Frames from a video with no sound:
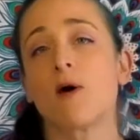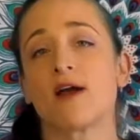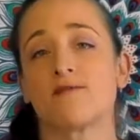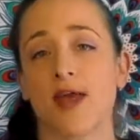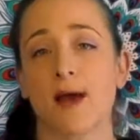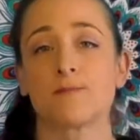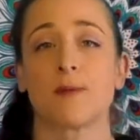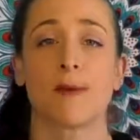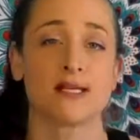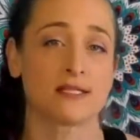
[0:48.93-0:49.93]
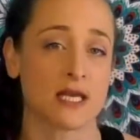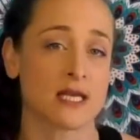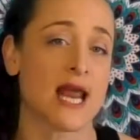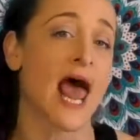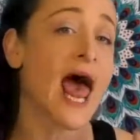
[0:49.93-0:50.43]
I have kept my
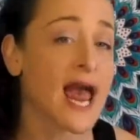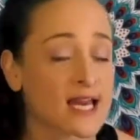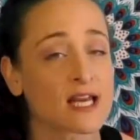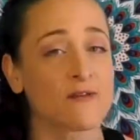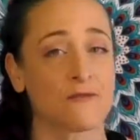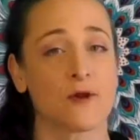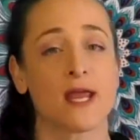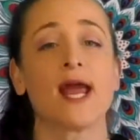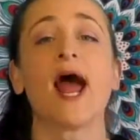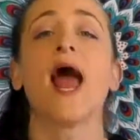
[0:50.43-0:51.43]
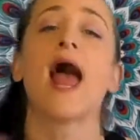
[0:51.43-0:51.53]
skin acne-free